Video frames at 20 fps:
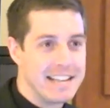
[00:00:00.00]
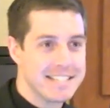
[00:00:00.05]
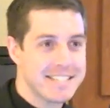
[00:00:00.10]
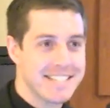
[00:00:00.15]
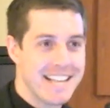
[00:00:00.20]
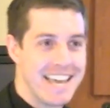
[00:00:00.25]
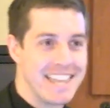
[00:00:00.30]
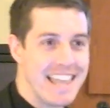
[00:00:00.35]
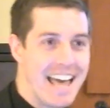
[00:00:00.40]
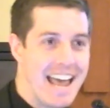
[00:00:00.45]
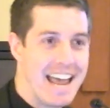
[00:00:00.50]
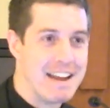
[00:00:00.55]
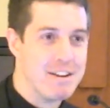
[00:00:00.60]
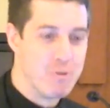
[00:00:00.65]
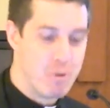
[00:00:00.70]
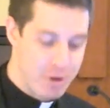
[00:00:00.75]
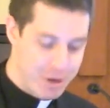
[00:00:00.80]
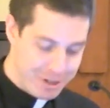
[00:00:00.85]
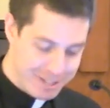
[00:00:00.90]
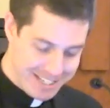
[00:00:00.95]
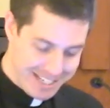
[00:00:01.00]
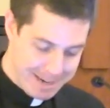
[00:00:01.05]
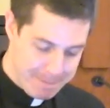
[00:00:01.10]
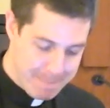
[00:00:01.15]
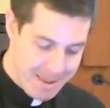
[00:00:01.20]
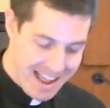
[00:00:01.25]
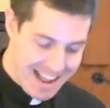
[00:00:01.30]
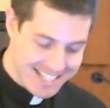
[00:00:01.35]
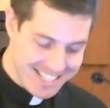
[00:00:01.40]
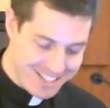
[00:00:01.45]
say that in order to
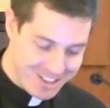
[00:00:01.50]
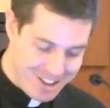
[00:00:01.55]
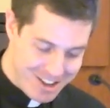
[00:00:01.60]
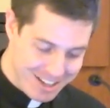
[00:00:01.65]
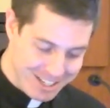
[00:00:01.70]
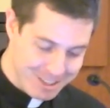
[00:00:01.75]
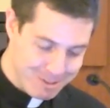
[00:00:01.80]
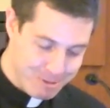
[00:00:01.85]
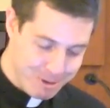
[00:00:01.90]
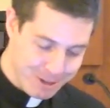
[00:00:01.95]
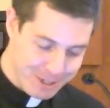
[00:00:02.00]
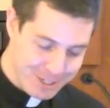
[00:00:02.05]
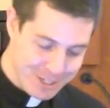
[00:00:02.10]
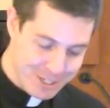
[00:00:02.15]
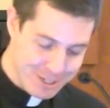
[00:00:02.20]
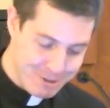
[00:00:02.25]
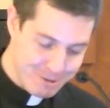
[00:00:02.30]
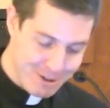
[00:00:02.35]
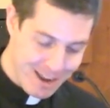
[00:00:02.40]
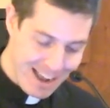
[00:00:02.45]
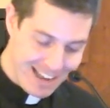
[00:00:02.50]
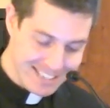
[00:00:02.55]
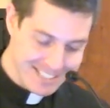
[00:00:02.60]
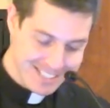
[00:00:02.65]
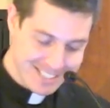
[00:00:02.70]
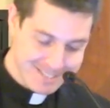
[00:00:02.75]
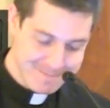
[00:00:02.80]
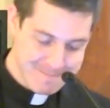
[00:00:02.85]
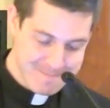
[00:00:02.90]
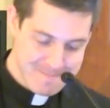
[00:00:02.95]
pass along the word to you
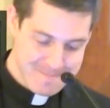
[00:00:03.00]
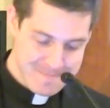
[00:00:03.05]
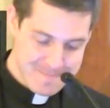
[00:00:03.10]
guys.